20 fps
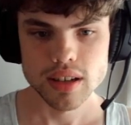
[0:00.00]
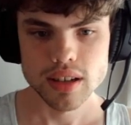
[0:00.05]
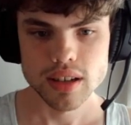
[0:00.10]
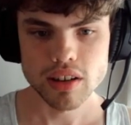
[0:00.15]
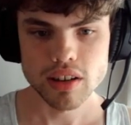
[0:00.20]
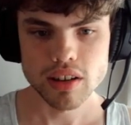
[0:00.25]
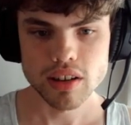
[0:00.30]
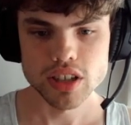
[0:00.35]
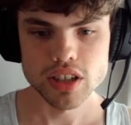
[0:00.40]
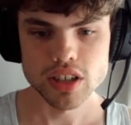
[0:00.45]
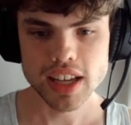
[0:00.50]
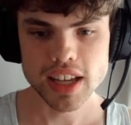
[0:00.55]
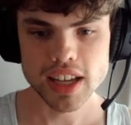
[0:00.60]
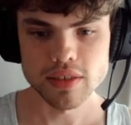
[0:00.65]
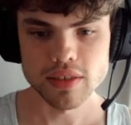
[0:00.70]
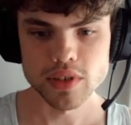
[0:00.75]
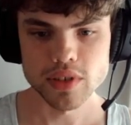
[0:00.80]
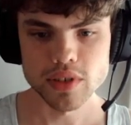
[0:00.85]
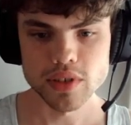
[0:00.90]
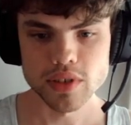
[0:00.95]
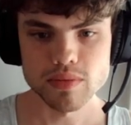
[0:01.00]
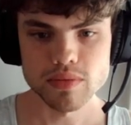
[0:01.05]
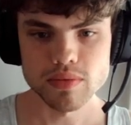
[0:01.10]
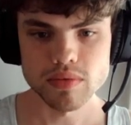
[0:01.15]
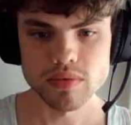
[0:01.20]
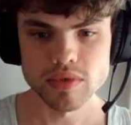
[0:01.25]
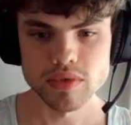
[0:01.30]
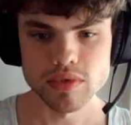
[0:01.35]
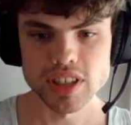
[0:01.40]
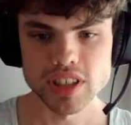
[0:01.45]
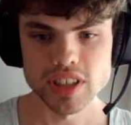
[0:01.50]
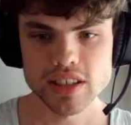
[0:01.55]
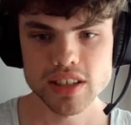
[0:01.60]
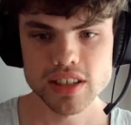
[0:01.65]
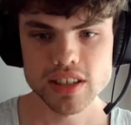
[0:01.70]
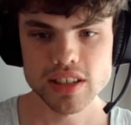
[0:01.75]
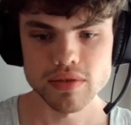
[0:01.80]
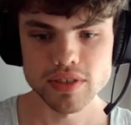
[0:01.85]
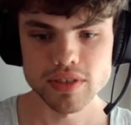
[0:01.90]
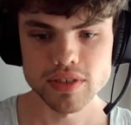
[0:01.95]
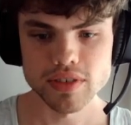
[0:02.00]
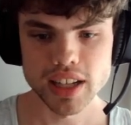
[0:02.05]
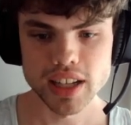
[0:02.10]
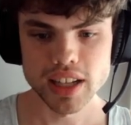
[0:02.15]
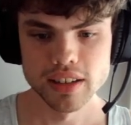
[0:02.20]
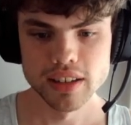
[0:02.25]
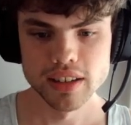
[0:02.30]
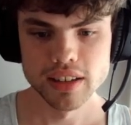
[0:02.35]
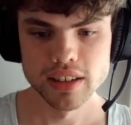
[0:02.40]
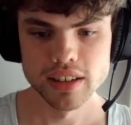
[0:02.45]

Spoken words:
I could just get the first Marines to the front line.